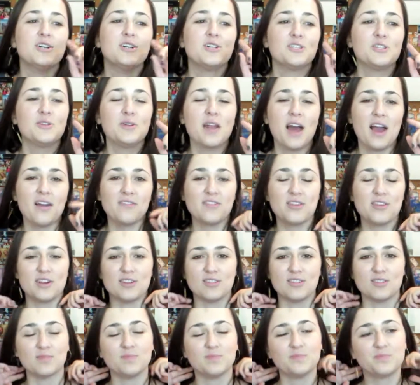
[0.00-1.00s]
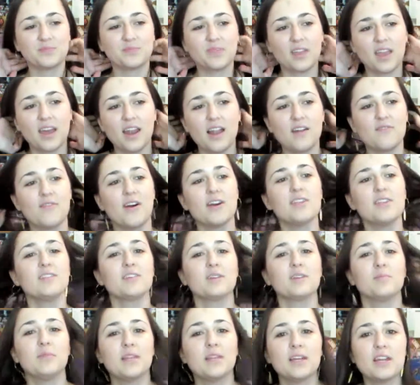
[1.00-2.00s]
Two and a half years. And I finally
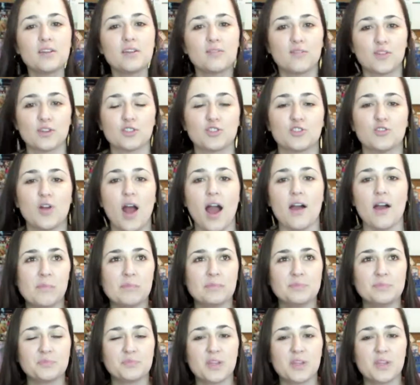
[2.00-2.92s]
completed a first draft.